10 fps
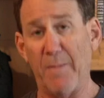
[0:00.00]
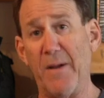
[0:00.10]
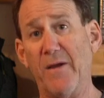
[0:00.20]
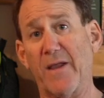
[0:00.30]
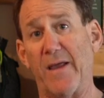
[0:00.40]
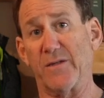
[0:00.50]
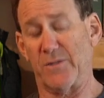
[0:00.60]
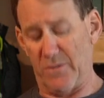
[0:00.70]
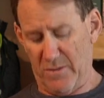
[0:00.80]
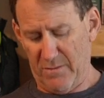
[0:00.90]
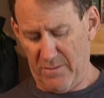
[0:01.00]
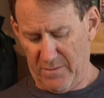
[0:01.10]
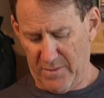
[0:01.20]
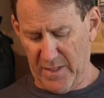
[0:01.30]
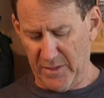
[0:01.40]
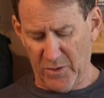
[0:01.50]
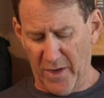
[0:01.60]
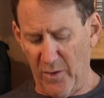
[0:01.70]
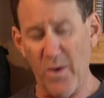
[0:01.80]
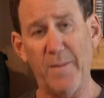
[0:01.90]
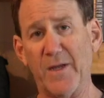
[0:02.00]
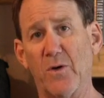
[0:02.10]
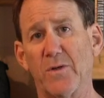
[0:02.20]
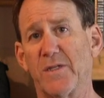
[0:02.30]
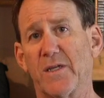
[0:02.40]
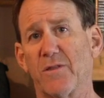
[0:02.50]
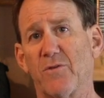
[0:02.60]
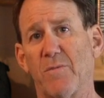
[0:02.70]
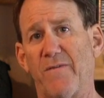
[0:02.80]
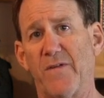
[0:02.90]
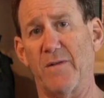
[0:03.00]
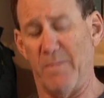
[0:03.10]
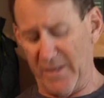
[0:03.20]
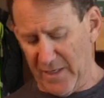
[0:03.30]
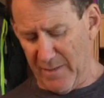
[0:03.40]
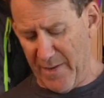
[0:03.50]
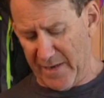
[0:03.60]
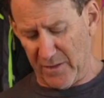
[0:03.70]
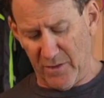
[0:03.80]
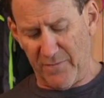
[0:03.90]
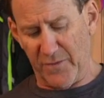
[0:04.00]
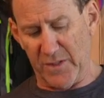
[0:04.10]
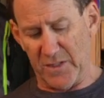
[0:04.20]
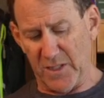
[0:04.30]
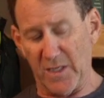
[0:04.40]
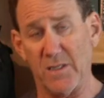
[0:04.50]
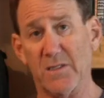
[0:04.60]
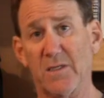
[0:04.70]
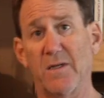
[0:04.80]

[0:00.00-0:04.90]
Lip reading: bear canister, and so I don't want to be going digging through my ditty bag to look for these things